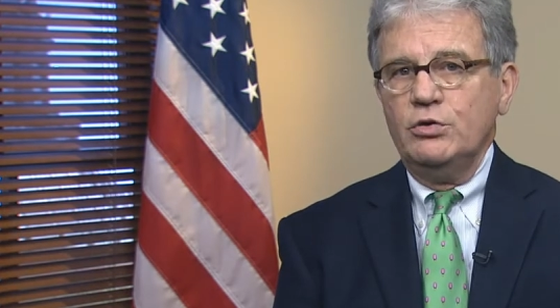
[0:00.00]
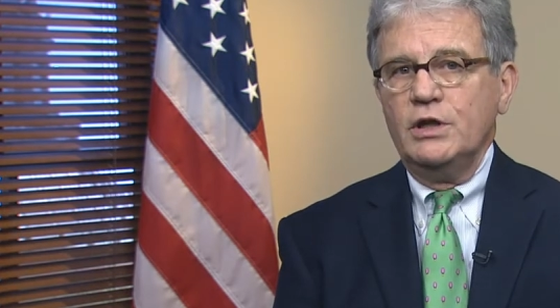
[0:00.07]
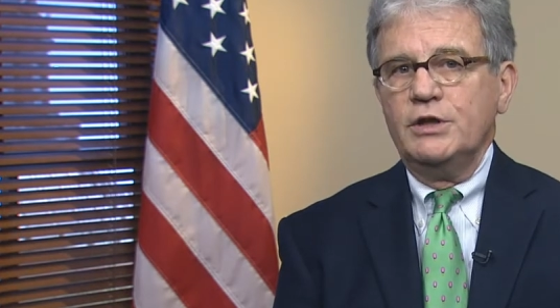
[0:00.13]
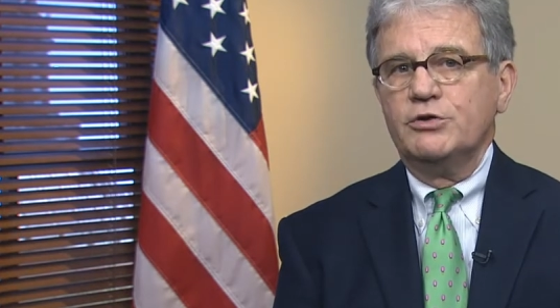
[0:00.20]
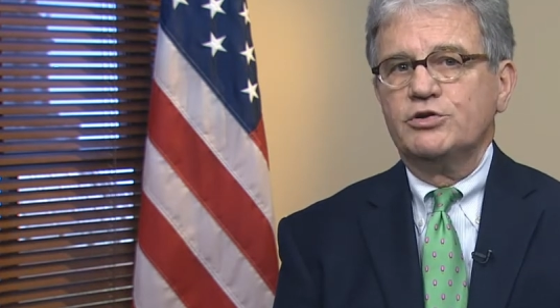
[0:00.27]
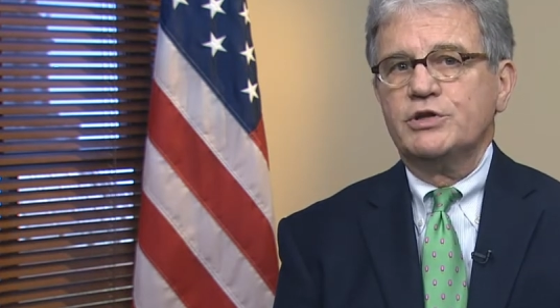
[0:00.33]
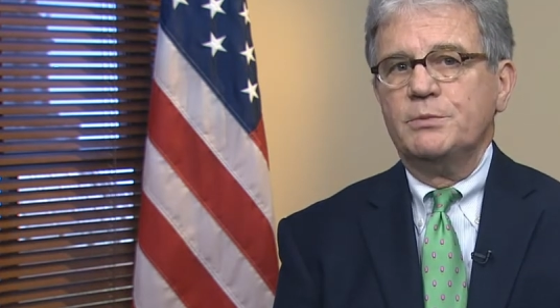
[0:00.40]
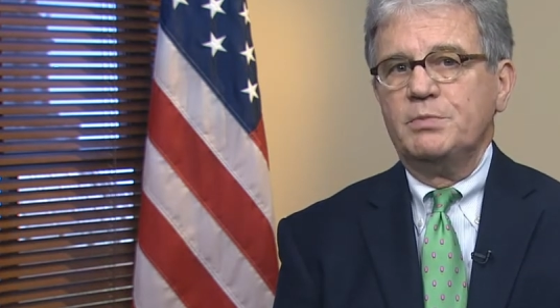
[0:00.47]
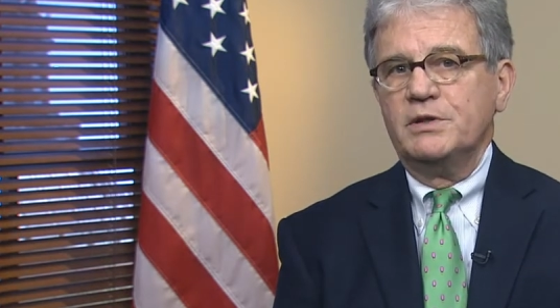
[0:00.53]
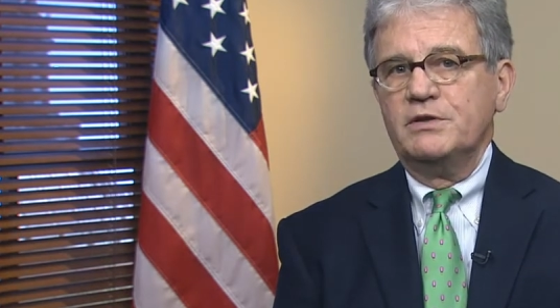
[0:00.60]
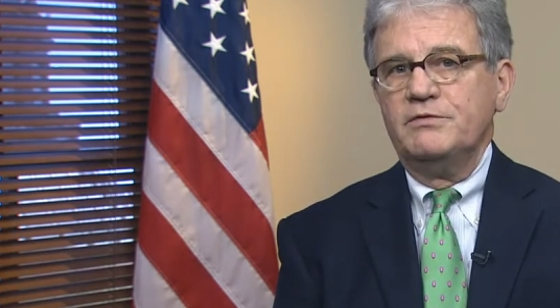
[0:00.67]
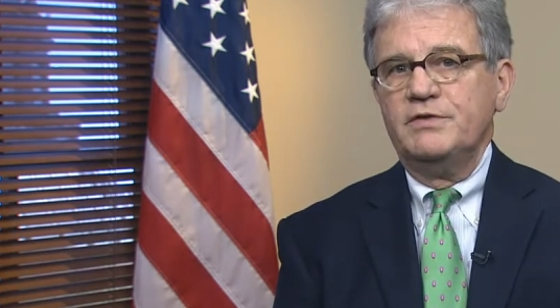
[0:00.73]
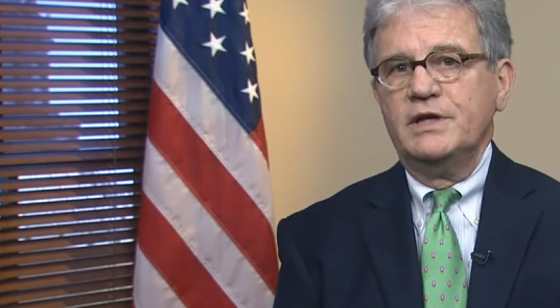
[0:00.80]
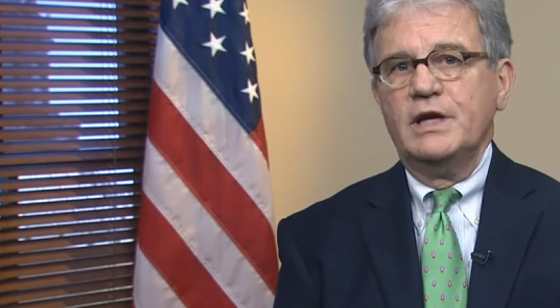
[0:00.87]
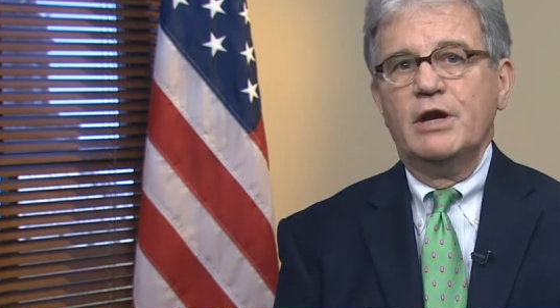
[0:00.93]
leadership at
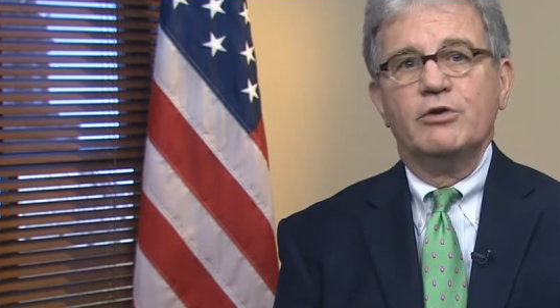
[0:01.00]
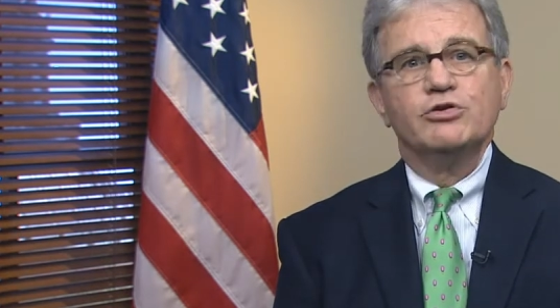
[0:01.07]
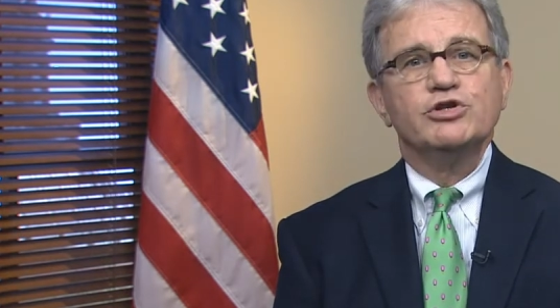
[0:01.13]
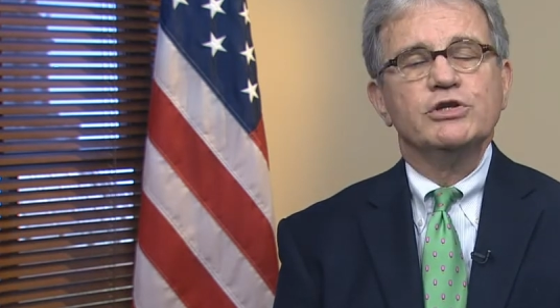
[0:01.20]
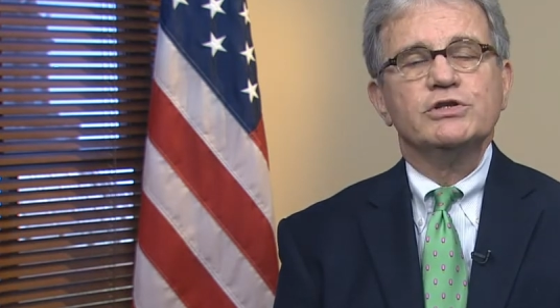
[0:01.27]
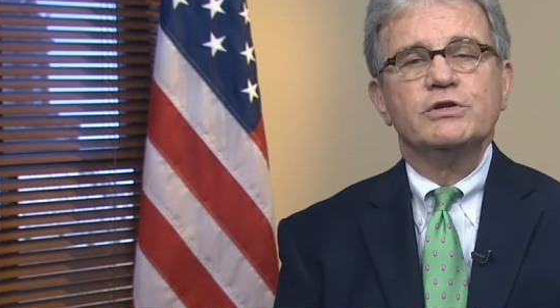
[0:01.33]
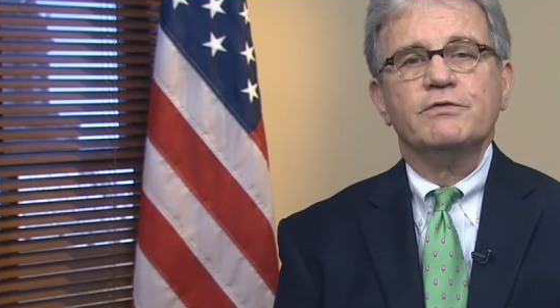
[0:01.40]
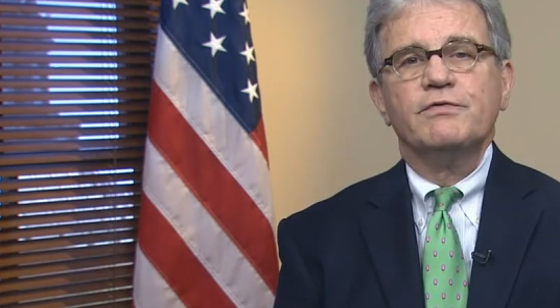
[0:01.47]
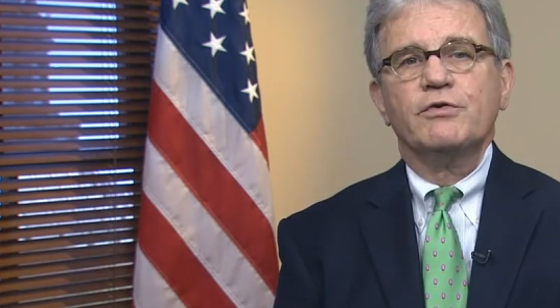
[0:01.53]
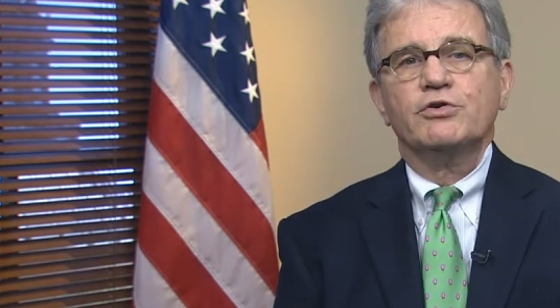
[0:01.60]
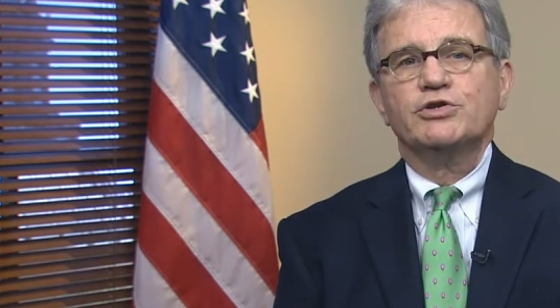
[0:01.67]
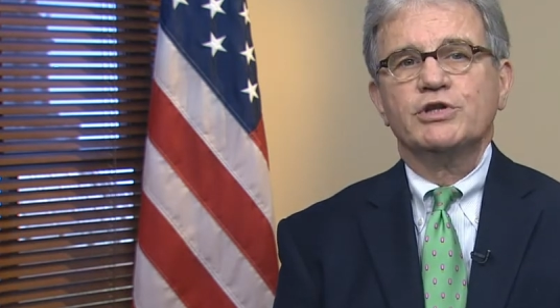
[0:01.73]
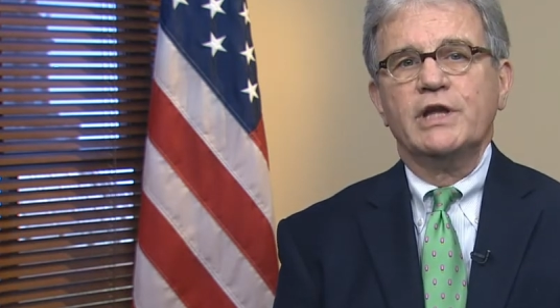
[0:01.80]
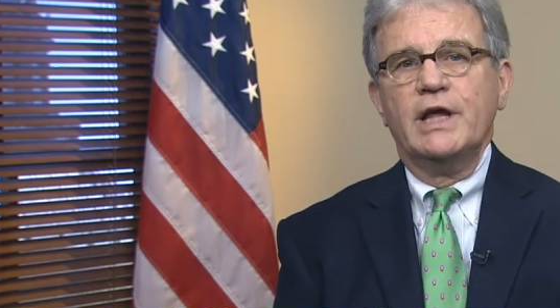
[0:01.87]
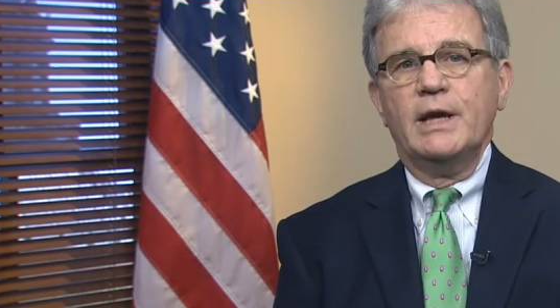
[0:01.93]
the VA are just the
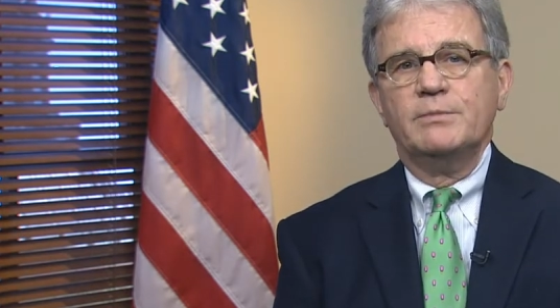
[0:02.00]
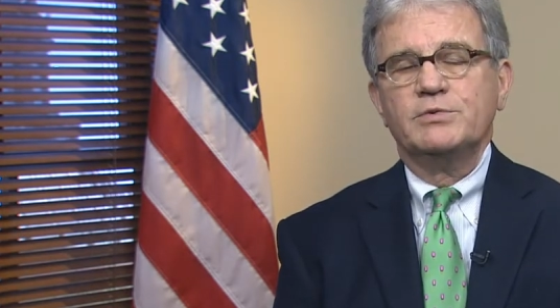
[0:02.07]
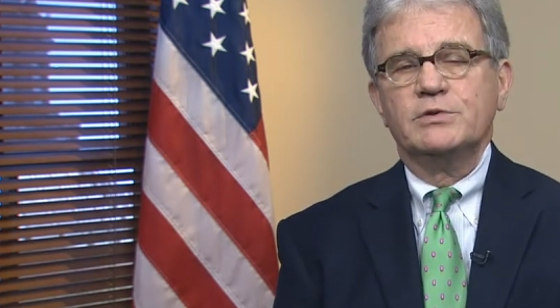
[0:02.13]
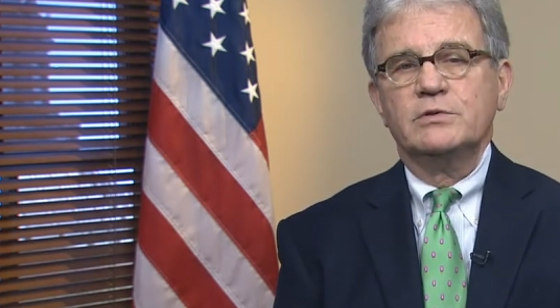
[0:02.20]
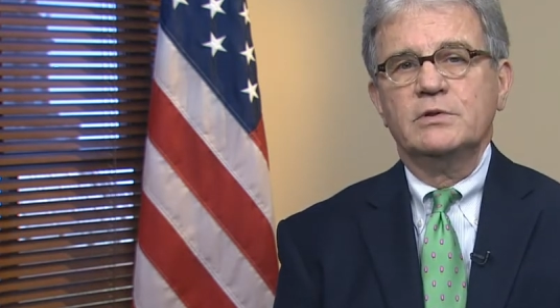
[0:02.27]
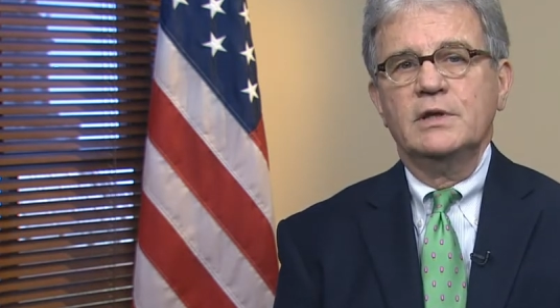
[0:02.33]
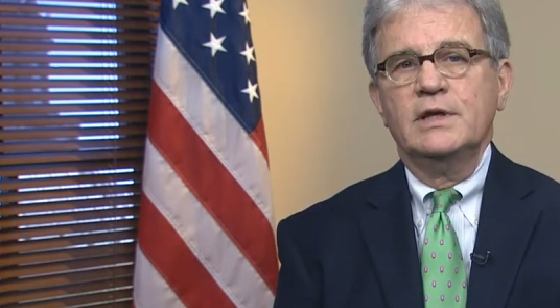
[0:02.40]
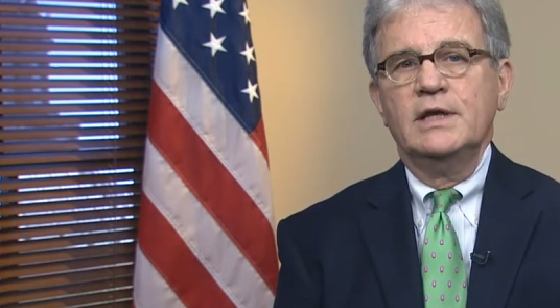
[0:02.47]
first steps.